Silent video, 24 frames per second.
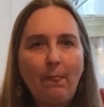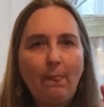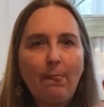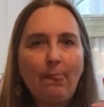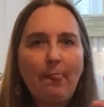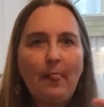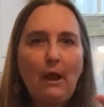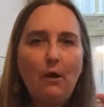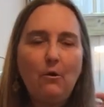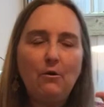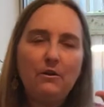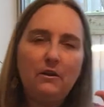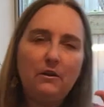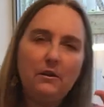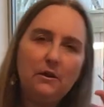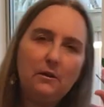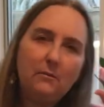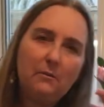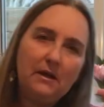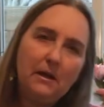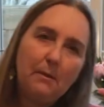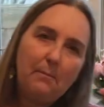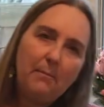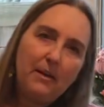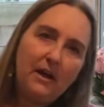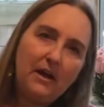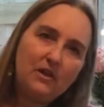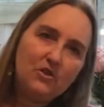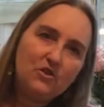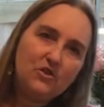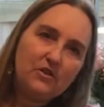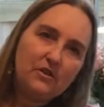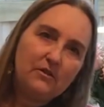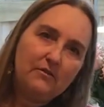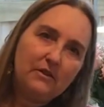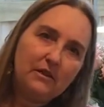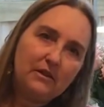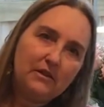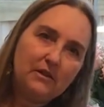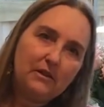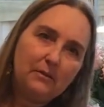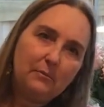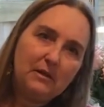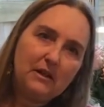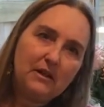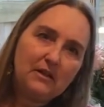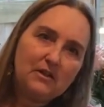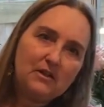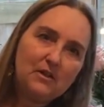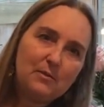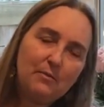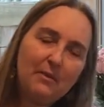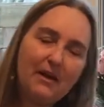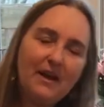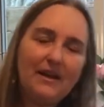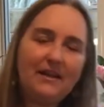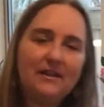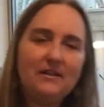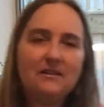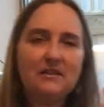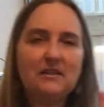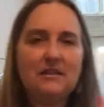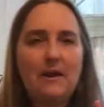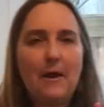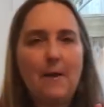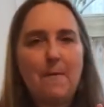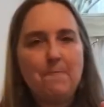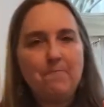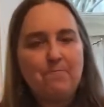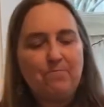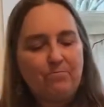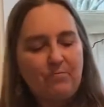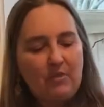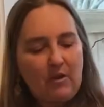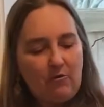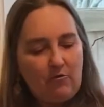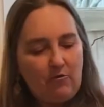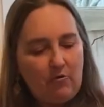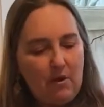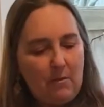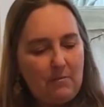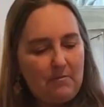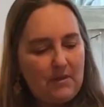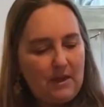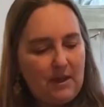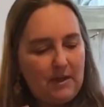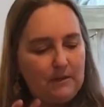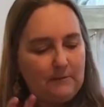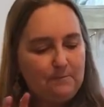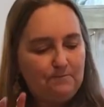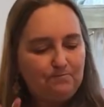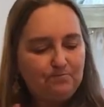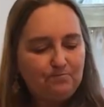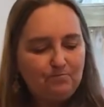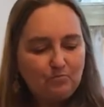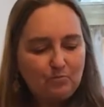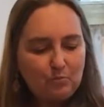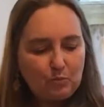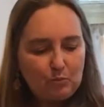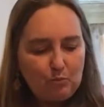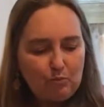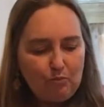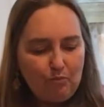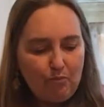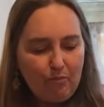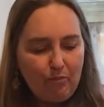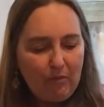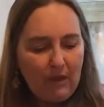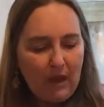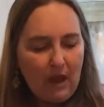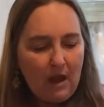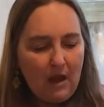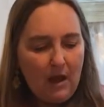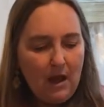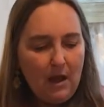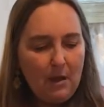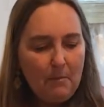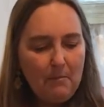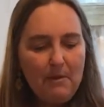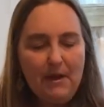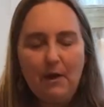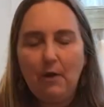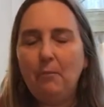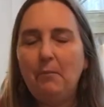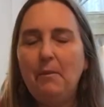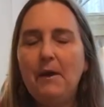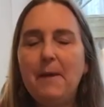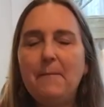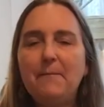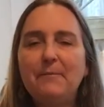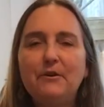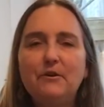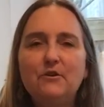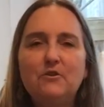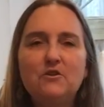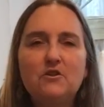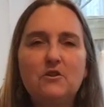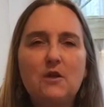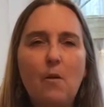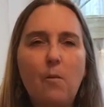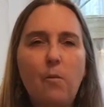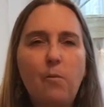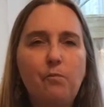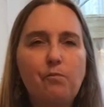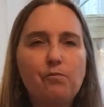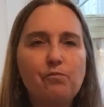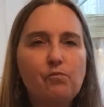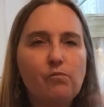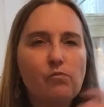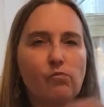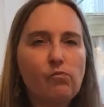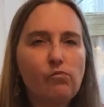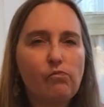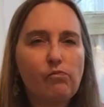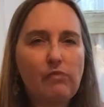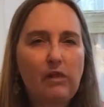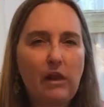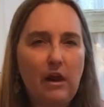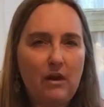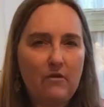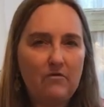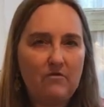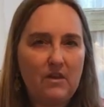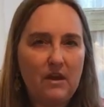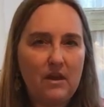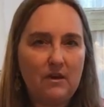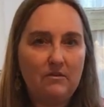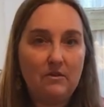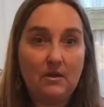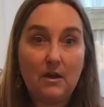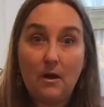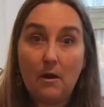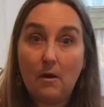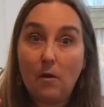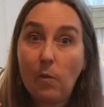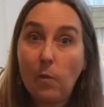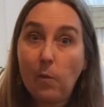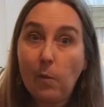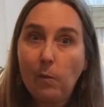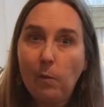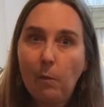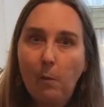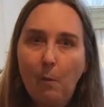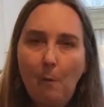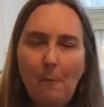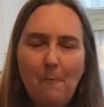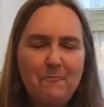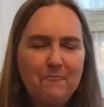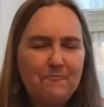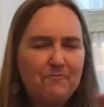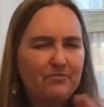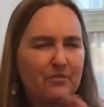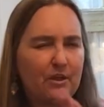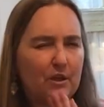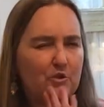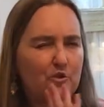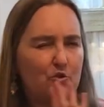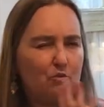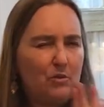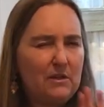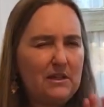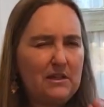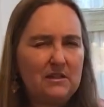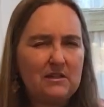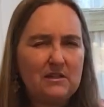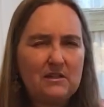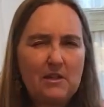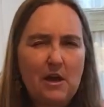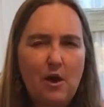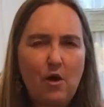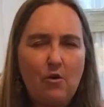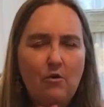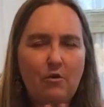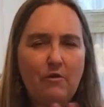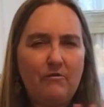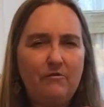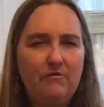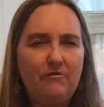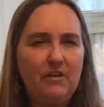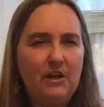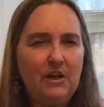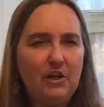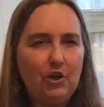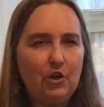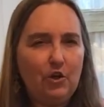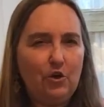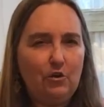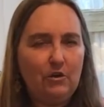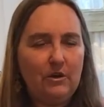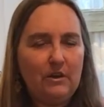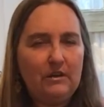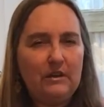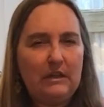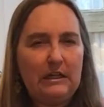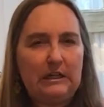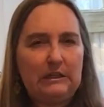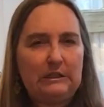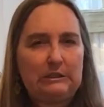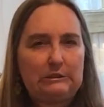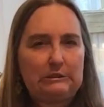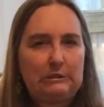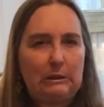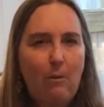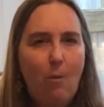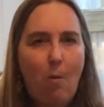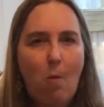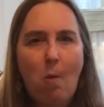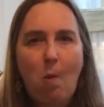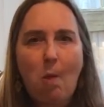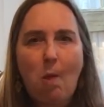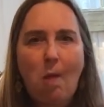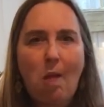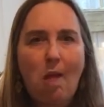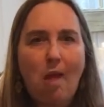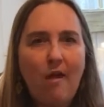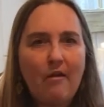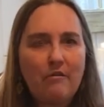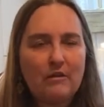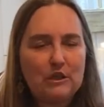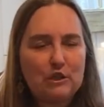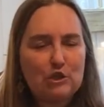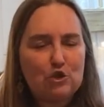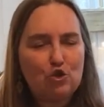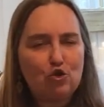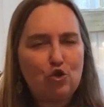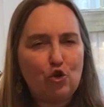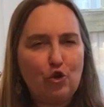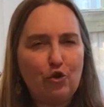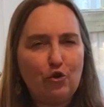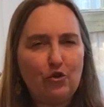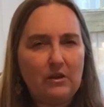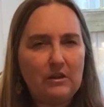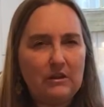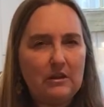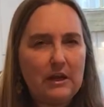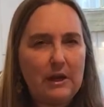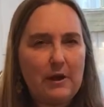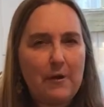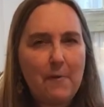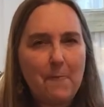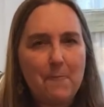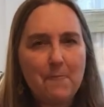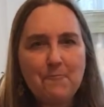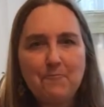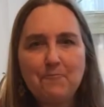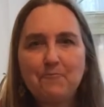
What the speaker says: with a little bit of punch of a little bit of spice from the bell peppers, and then the sweet and sour vinegar in there, the sugar in there.